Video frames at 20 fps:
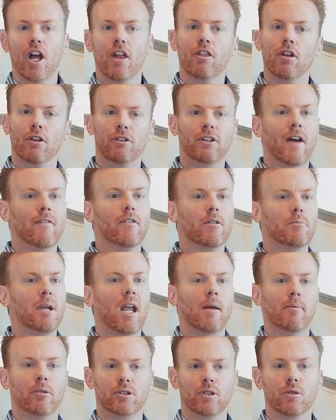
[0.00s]
they'll never be
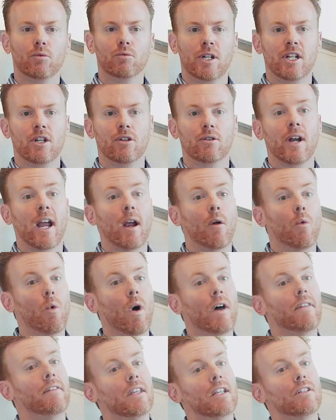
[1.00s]
able to recreate
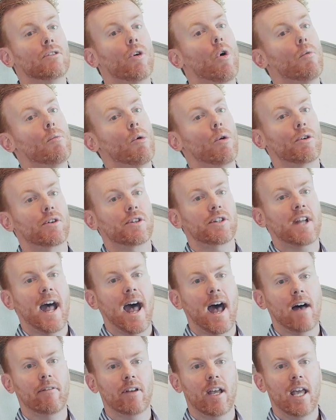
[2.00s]
what these homeowners
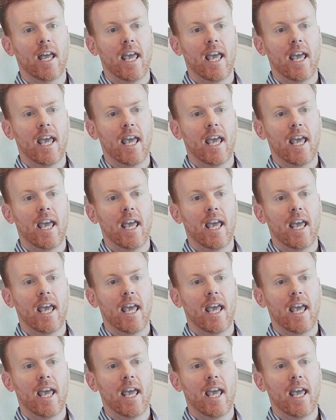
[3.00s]
have.